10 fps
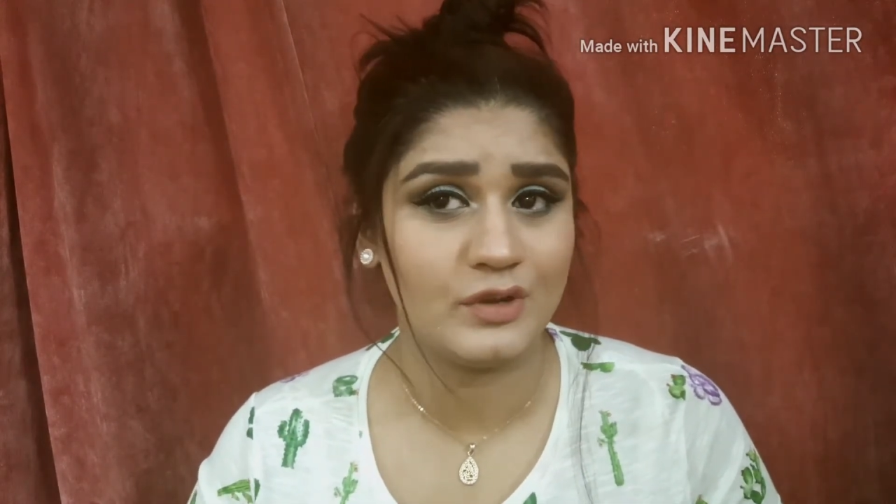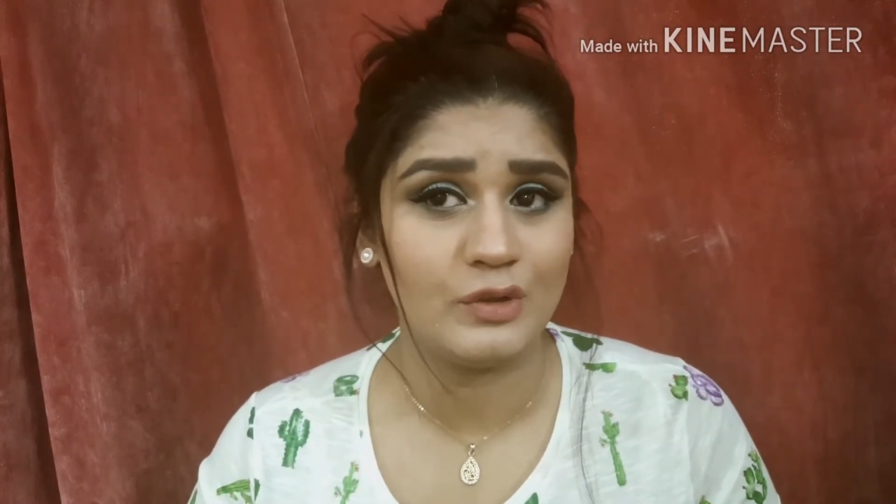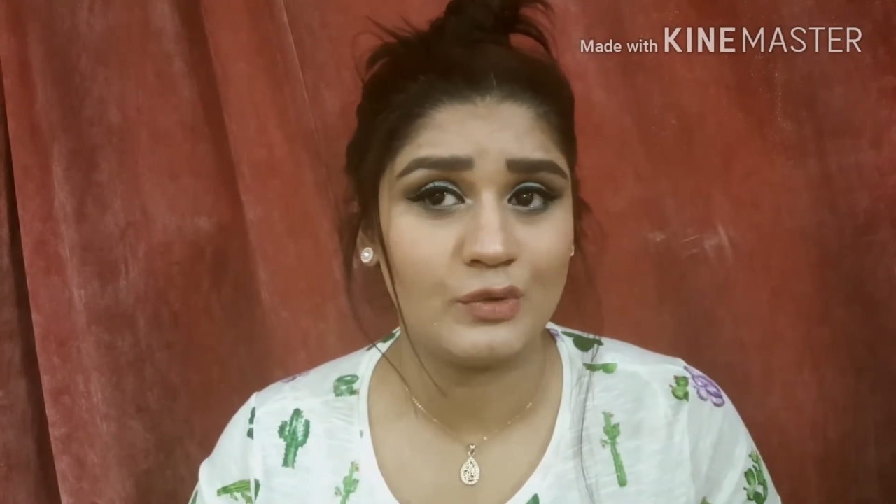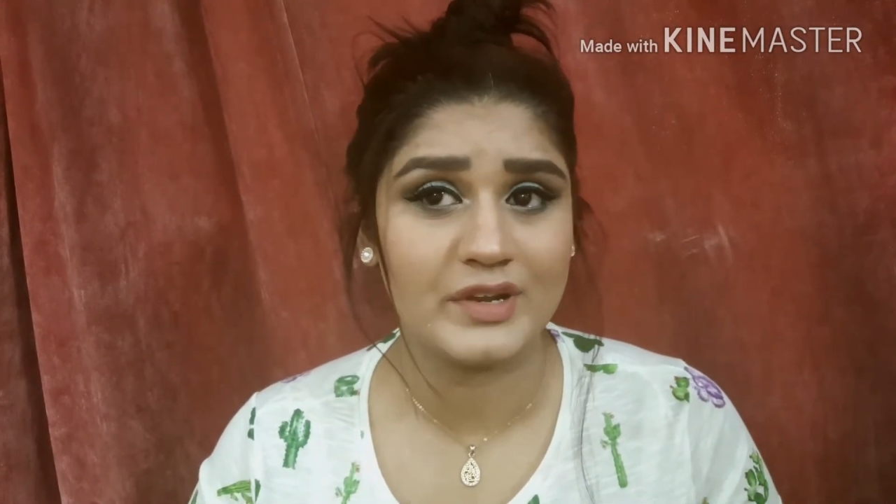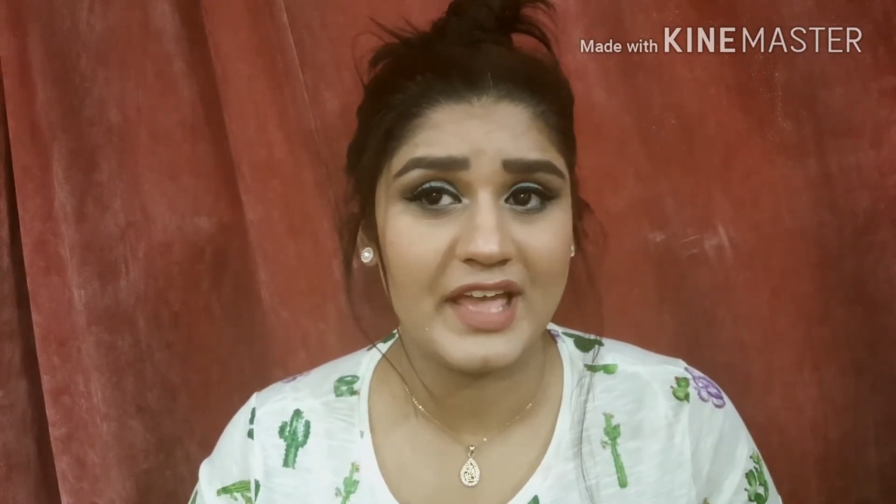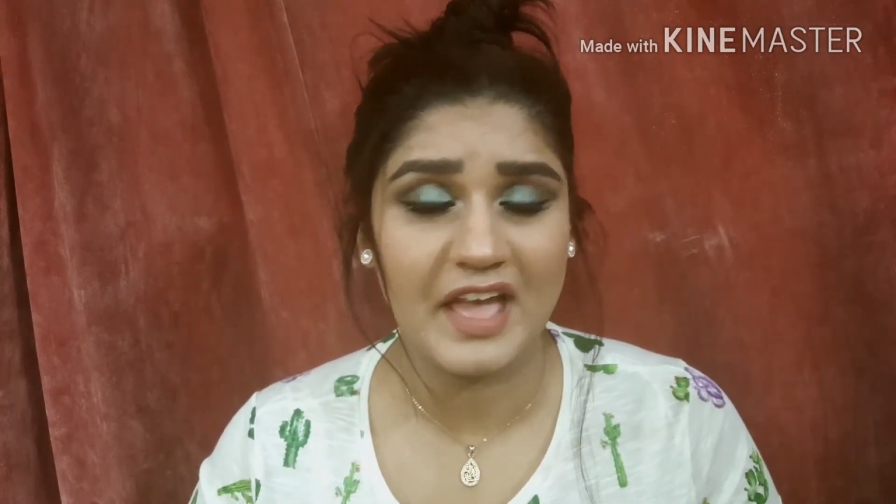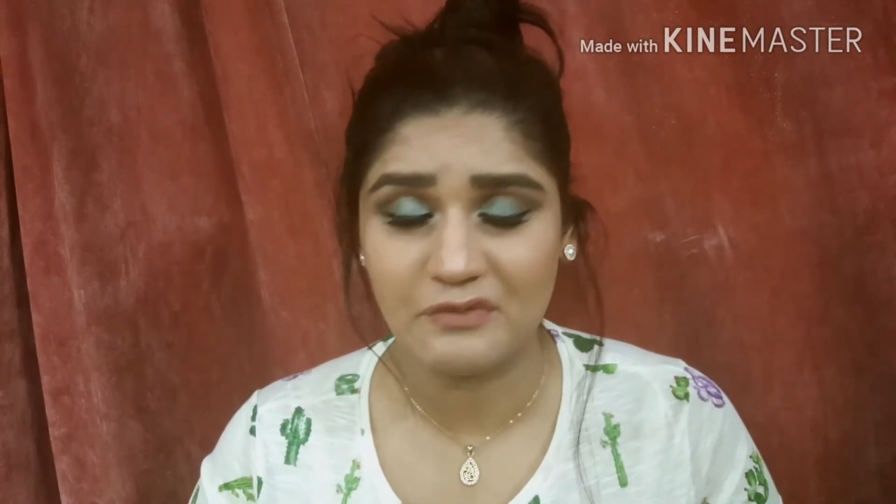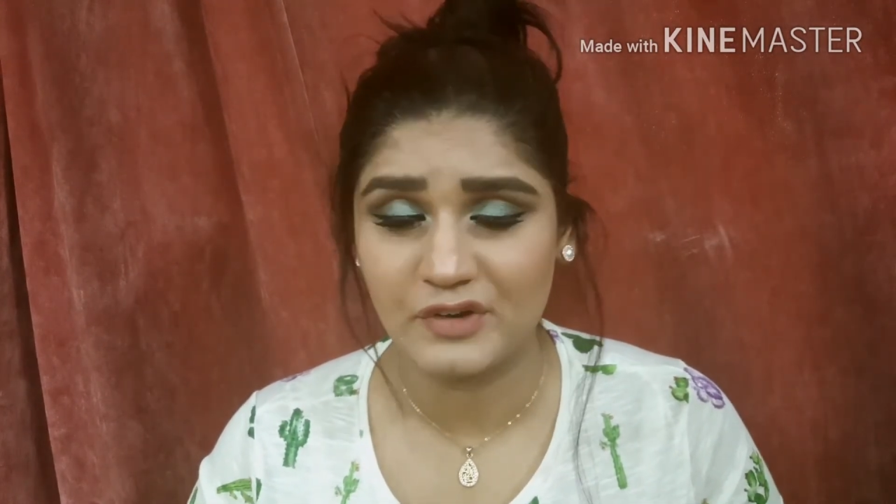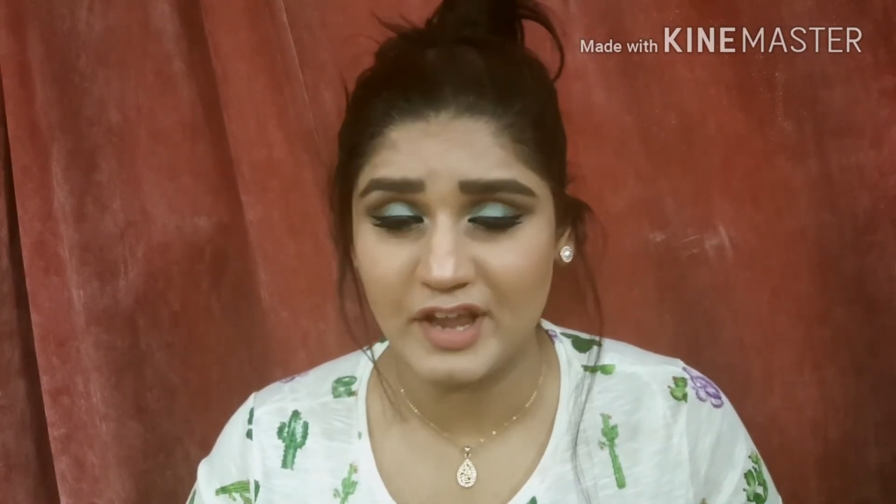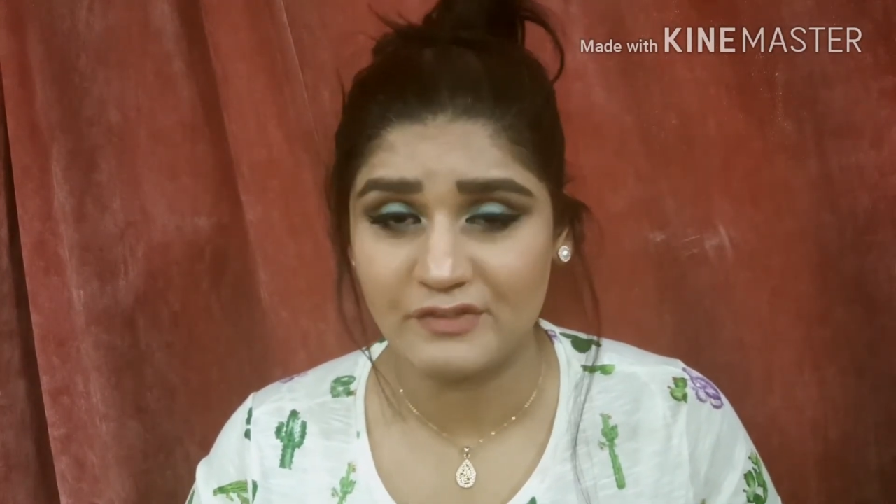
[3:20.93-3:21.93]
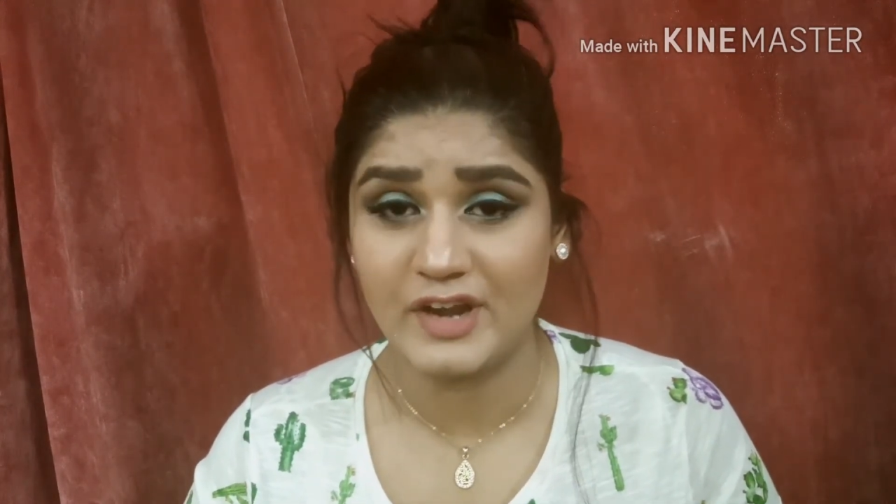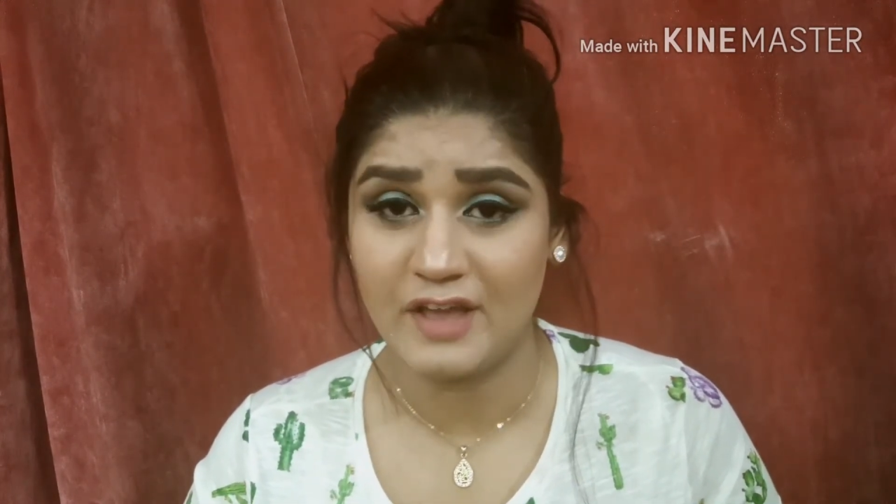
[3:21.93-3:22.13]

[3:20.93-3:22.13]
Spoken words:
you're alone ever, ever,